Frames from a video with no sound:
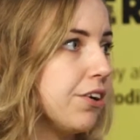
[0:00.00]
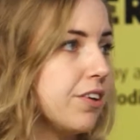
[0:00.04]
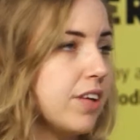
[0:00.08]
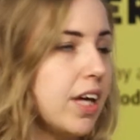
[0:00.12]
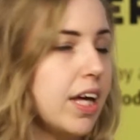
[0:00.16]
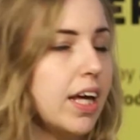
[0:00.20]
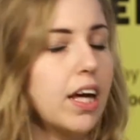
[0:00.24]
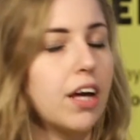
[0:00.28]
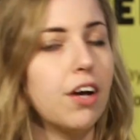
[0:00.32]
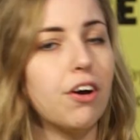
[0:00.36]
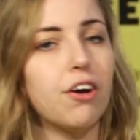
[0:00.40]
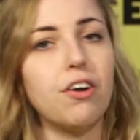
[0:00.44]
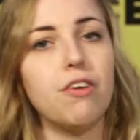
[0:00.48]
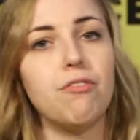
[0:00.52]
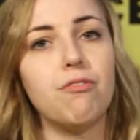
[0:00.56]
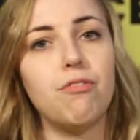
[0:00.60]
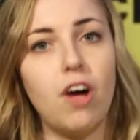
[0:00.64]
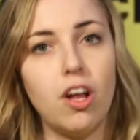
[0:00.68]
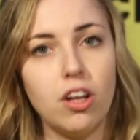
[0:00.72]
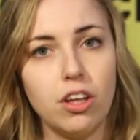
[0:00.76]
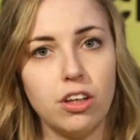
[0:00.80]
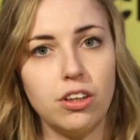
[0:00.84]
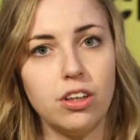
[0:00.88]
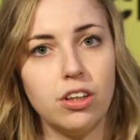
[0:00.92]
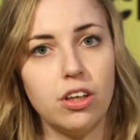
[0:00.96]
or taking on a
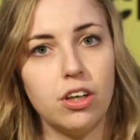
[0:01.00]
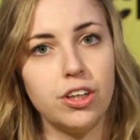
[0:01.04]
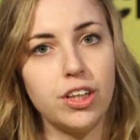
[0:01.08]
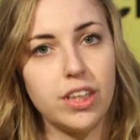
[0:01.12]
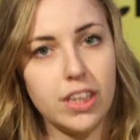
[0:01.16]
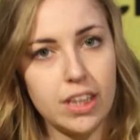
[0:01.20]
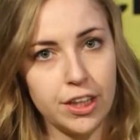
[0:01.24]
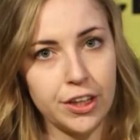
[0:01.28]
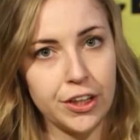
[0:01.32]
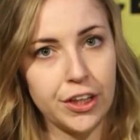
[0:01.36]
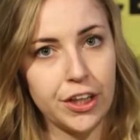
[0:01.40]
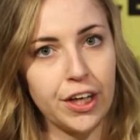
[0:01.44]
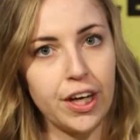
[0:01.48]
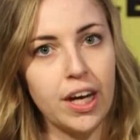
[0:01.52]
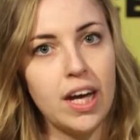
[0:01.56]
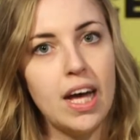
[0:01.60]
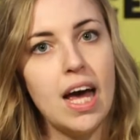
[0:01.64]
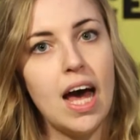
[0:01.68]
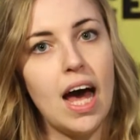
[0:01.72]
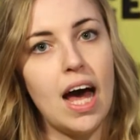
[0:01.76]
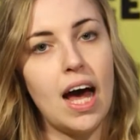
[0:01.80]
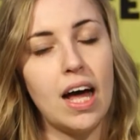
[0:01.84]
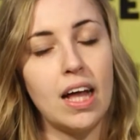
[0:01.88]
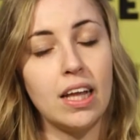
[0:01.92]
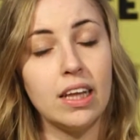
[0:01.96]
volunteer
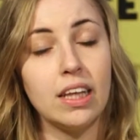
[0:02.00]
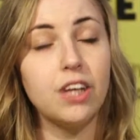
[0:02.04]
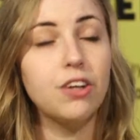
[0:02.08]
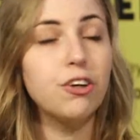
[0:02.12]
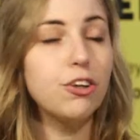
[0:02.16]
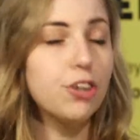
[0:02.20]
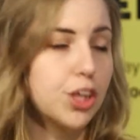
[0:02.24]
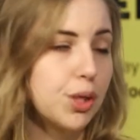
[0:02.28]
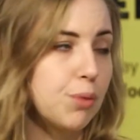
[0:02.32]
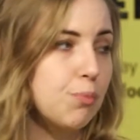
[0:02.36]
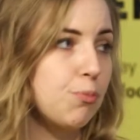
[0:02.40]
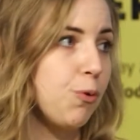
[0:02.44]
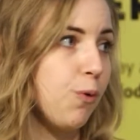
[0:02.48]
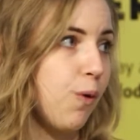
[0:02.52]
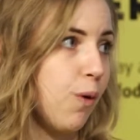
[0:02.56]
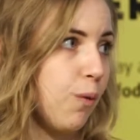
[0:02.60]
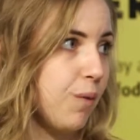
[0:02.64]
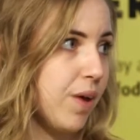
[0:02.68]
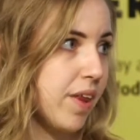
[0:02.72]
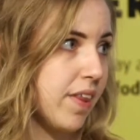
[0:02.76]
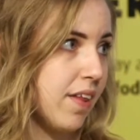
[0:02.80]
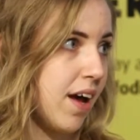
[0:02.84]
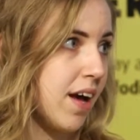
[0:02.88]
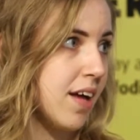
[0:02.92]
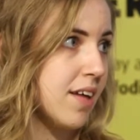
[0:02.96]
uh, leadership role with